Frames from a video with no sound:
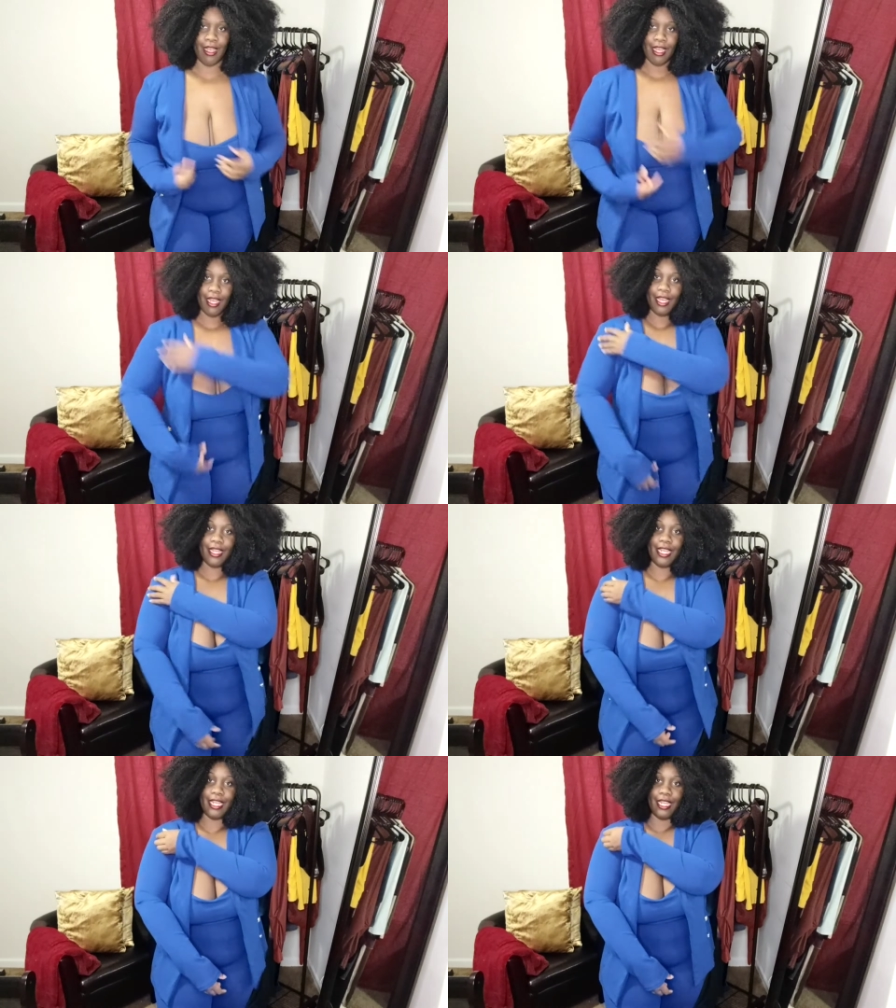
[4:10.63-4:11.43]

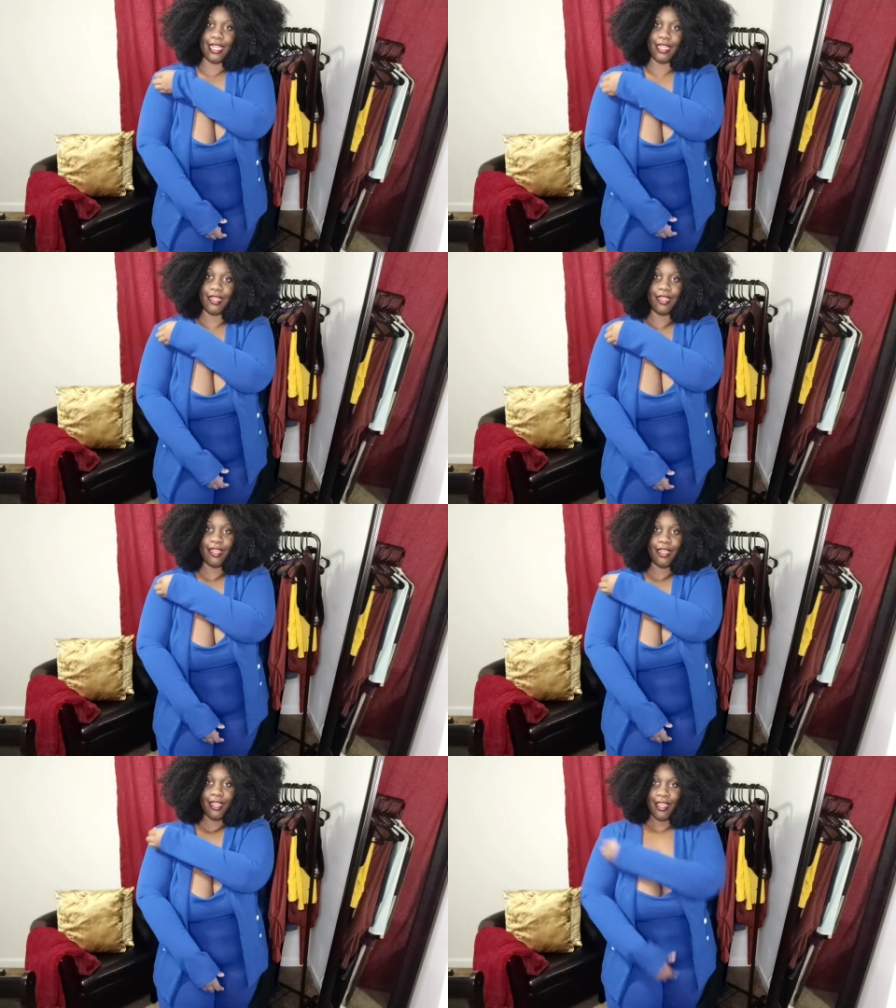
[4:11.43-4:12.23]
honey,
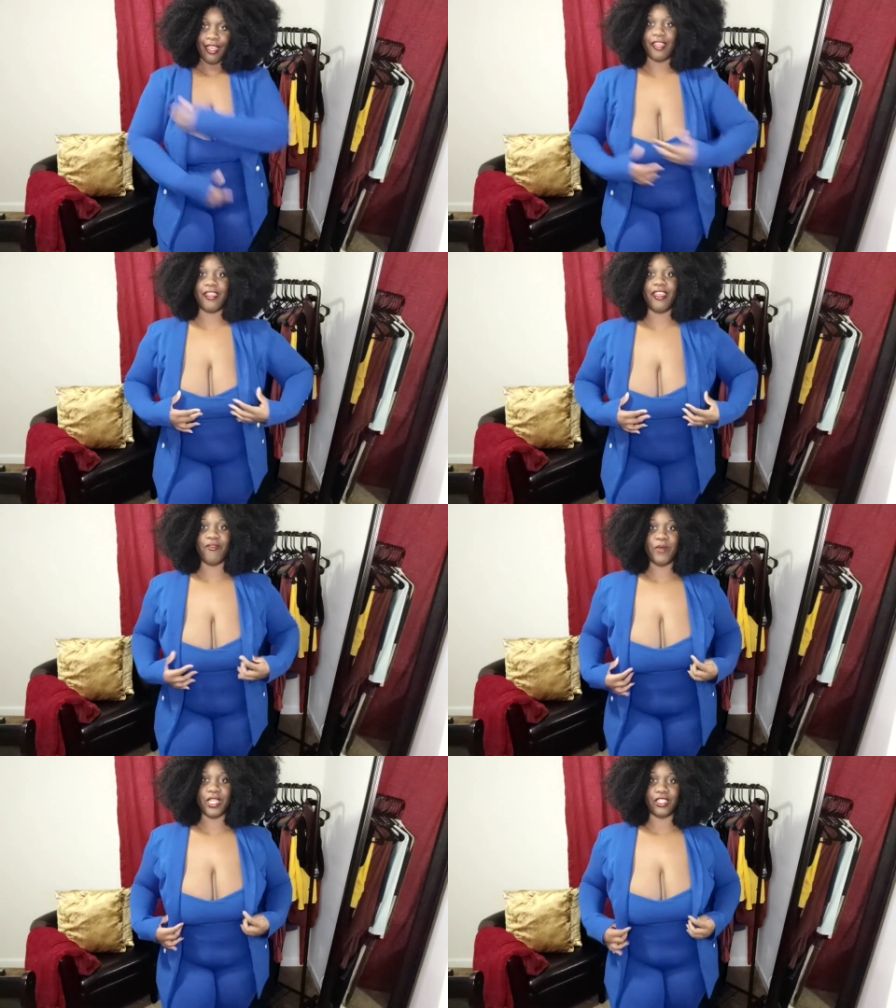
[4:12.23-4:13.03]

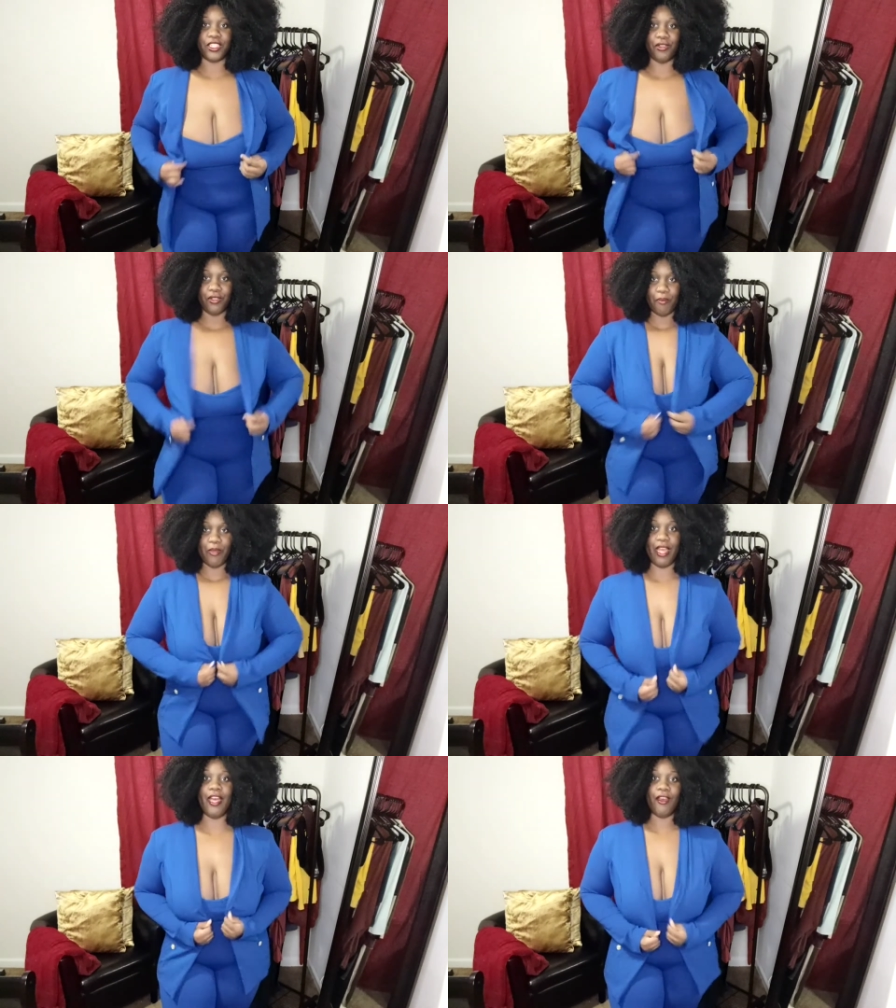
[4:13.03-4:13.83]
give me a shoulder
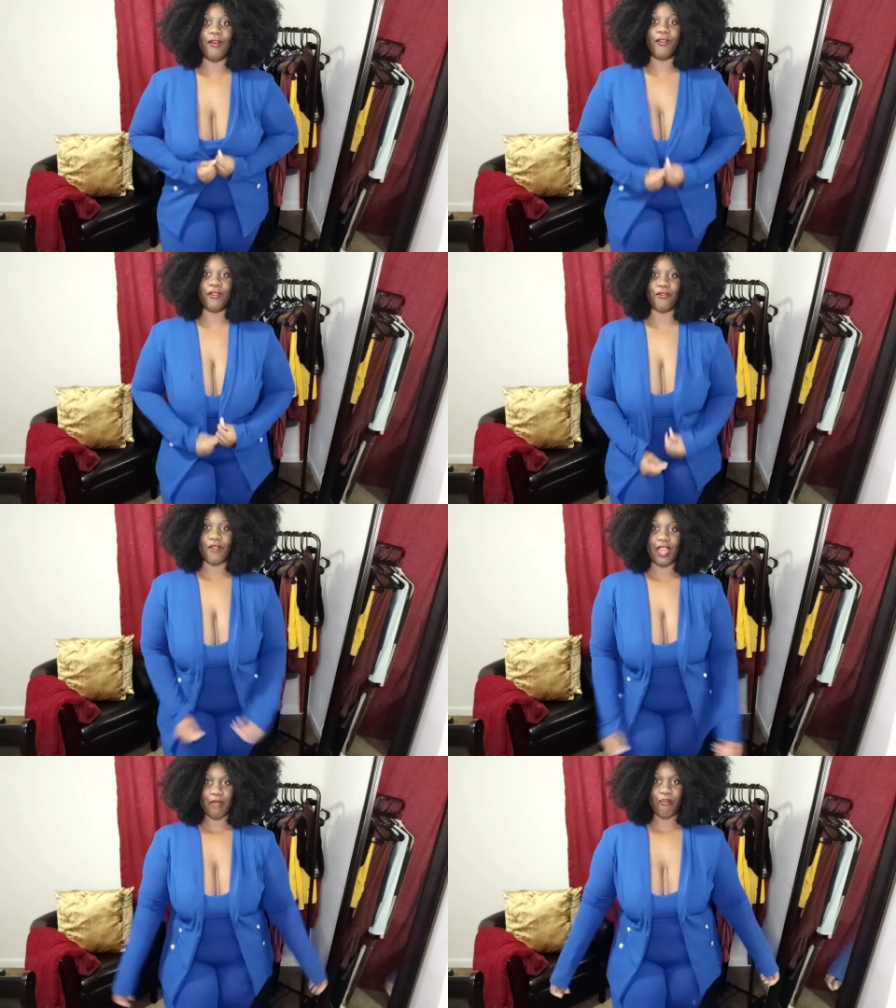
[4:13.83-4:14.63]
pad on the
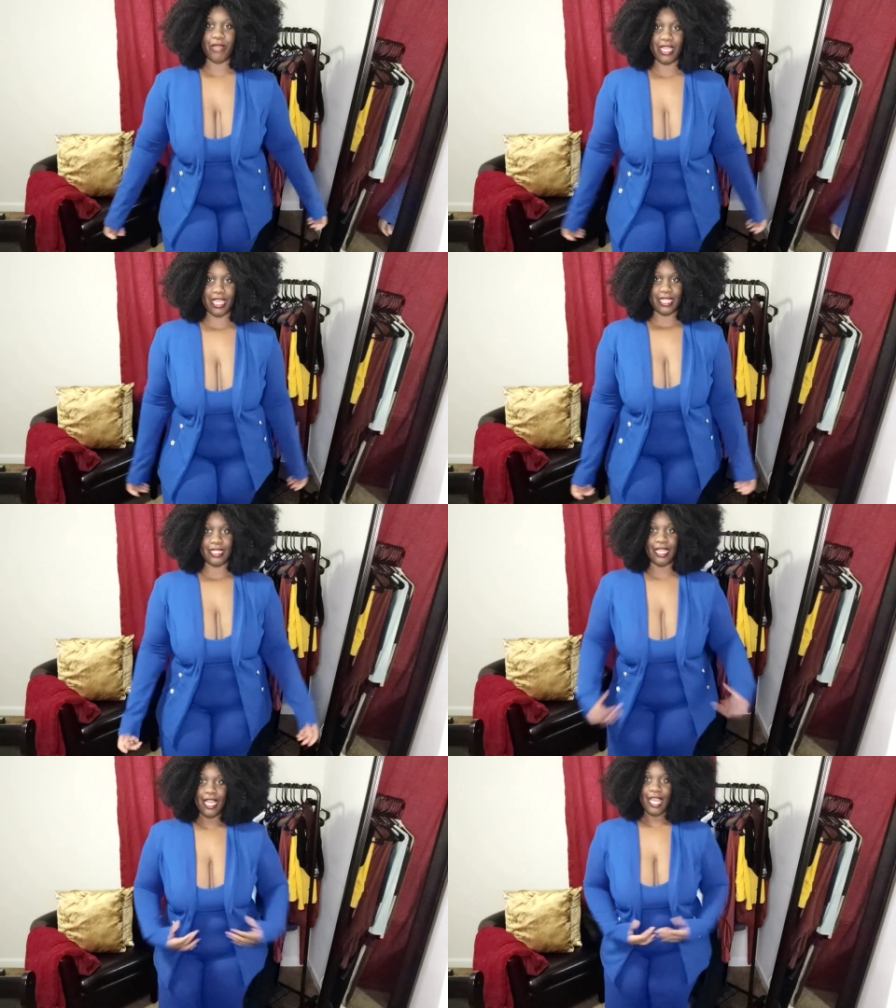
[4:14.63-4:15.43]
right
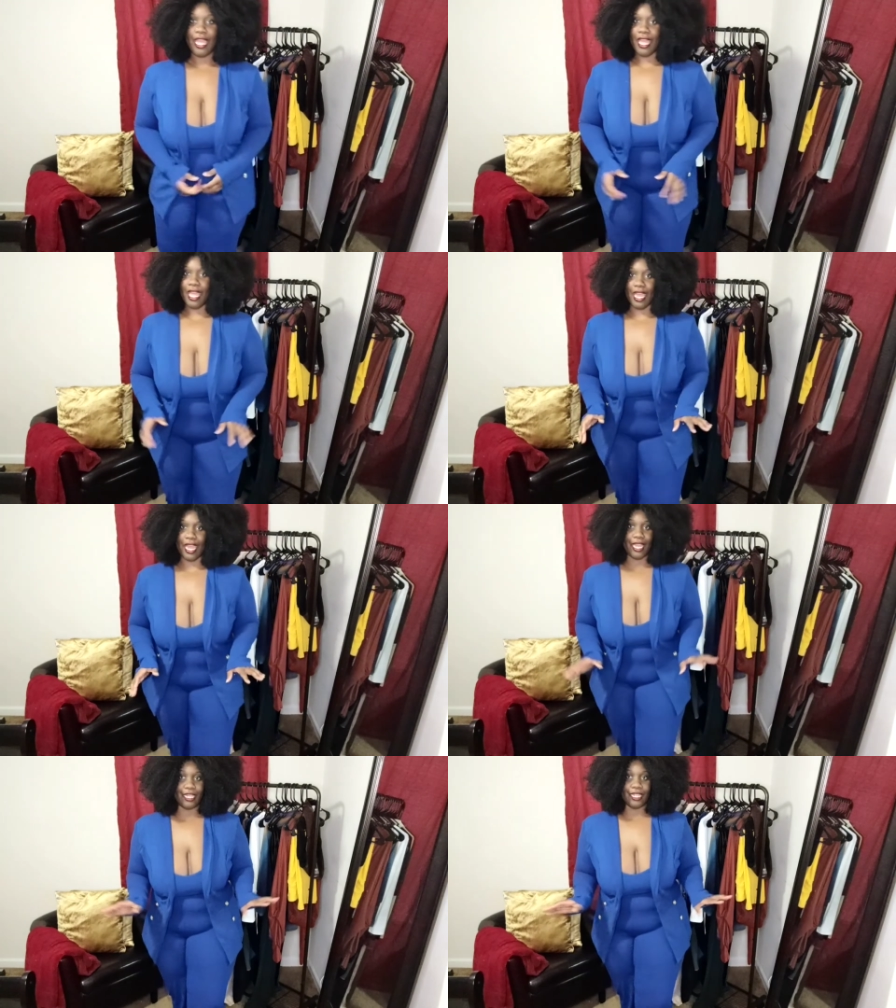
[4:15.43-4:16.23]
piece
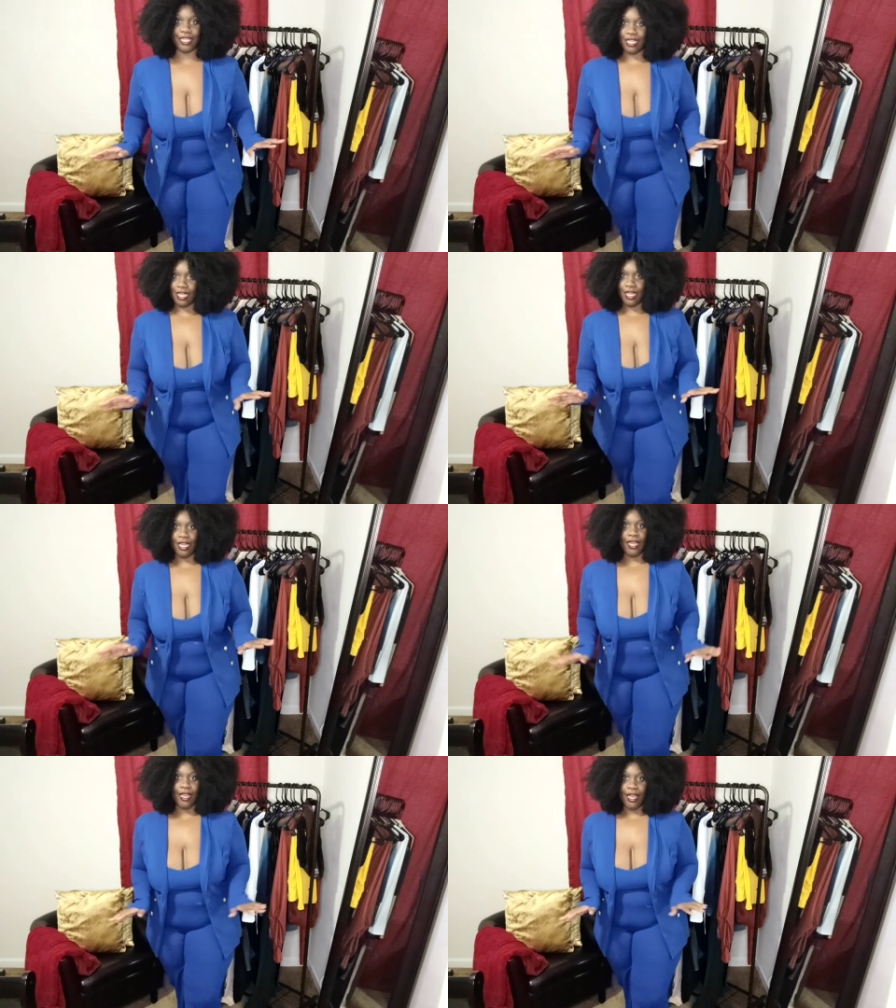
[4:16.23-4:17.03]
and
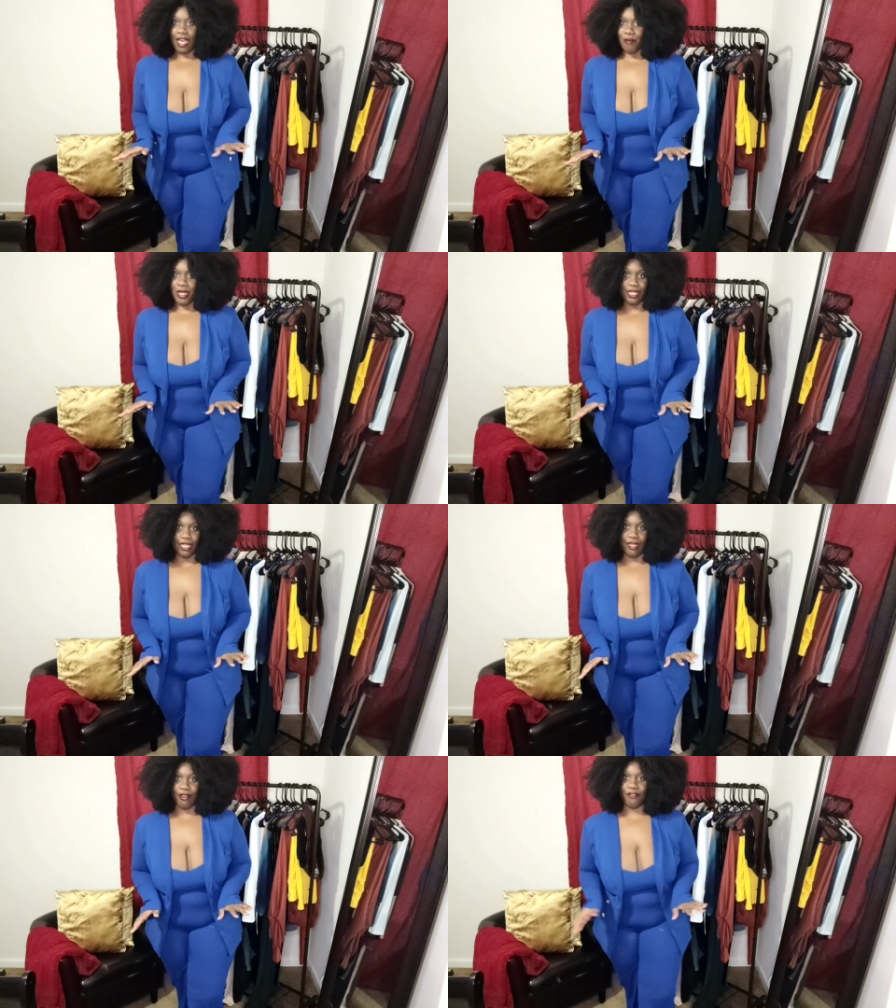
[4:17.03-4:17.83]
I'm in
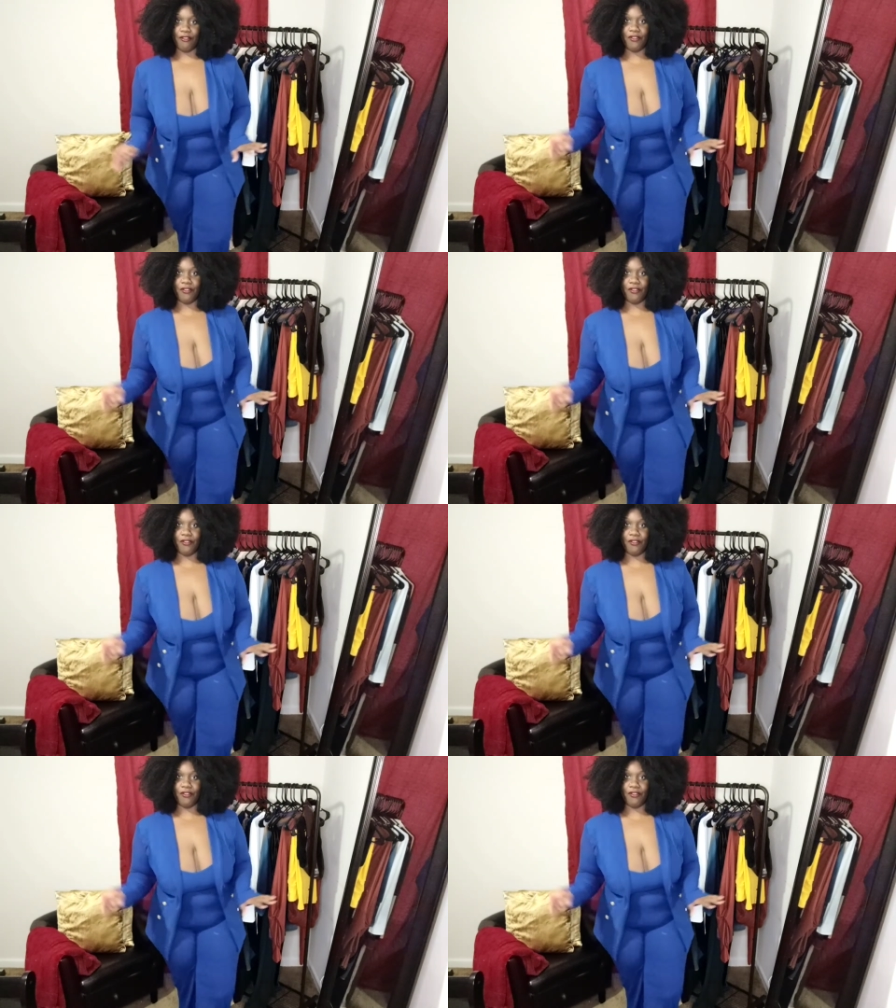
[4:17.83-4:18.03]
love.